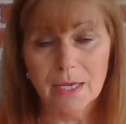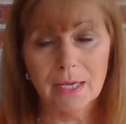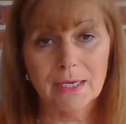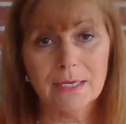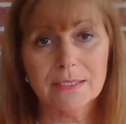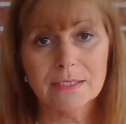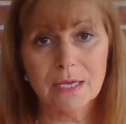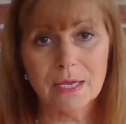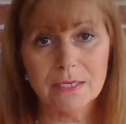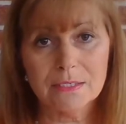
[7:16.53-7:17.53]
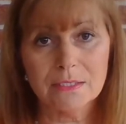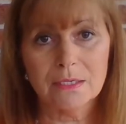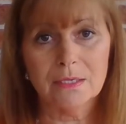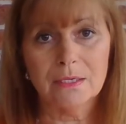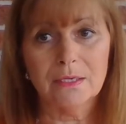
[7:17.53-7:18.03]
And he does,
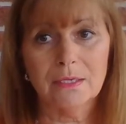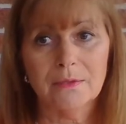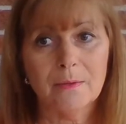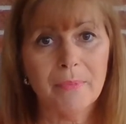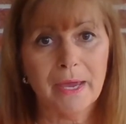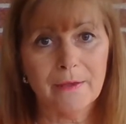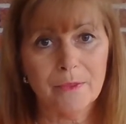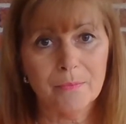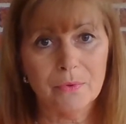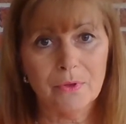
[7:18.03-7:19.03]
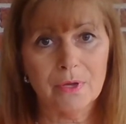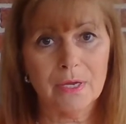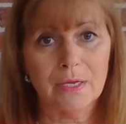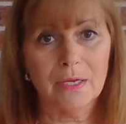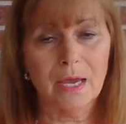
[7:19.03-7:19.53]
in the back of the book,
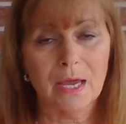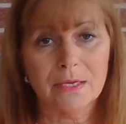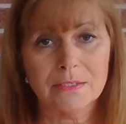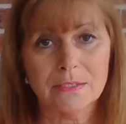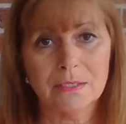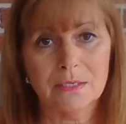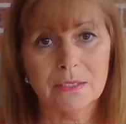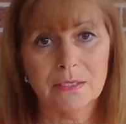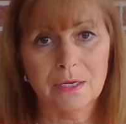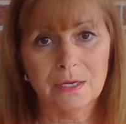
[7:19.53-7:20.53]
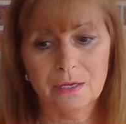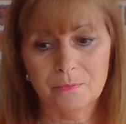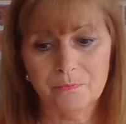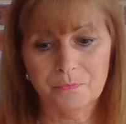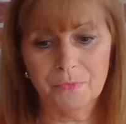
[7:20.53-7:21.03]
he has the
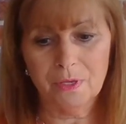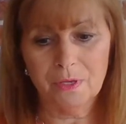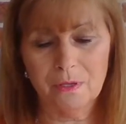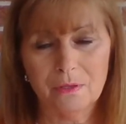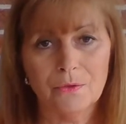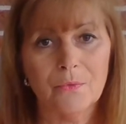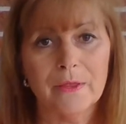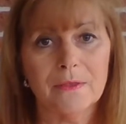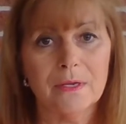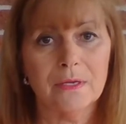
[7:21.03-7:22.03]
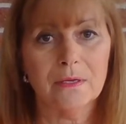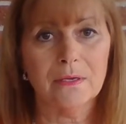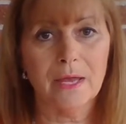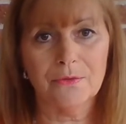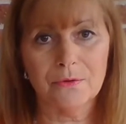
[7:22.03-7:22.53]
way that he
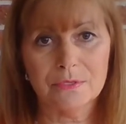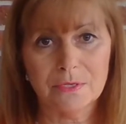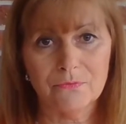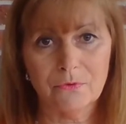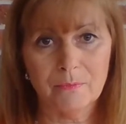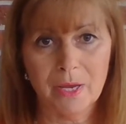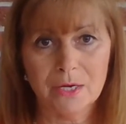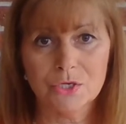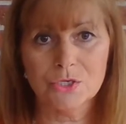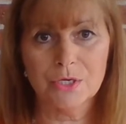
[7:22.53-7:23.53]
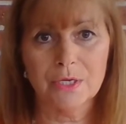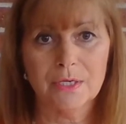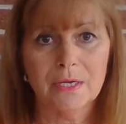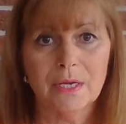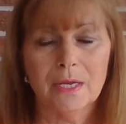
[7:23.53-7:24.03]
gathered his information
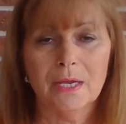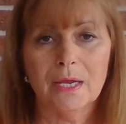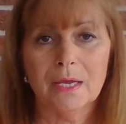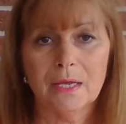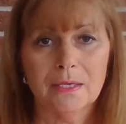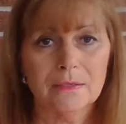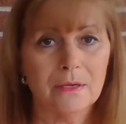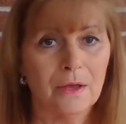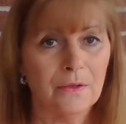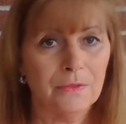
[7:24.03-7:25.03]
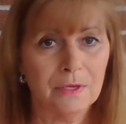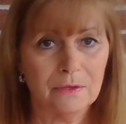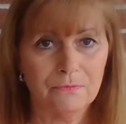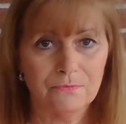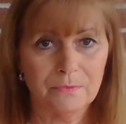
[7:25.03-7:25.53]
and all the
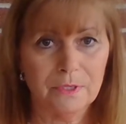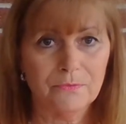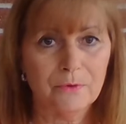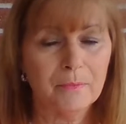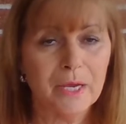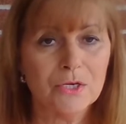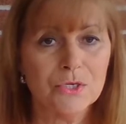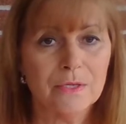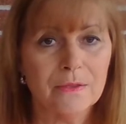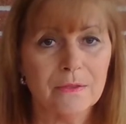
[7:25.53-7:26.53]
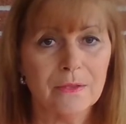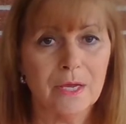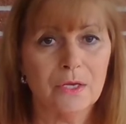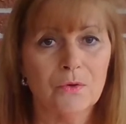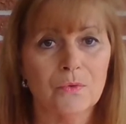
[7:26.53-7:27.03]
information
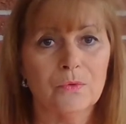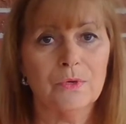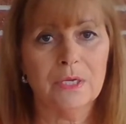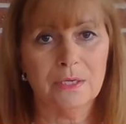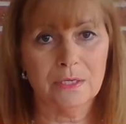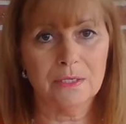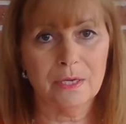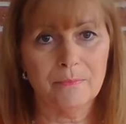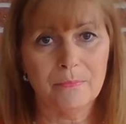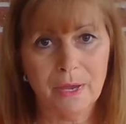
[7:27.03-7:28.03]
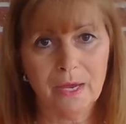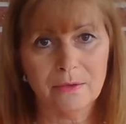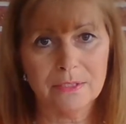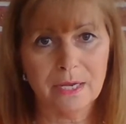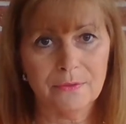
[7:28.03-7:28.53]
that you would need
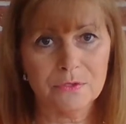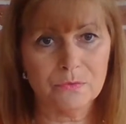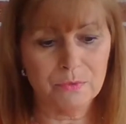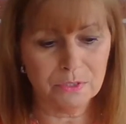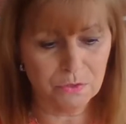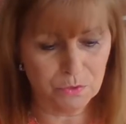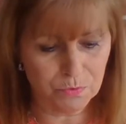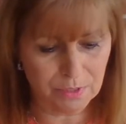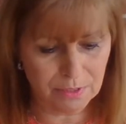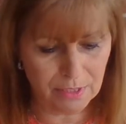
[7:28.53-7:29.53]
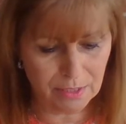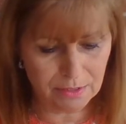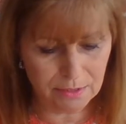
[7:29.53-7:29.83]
about how this research was conducted.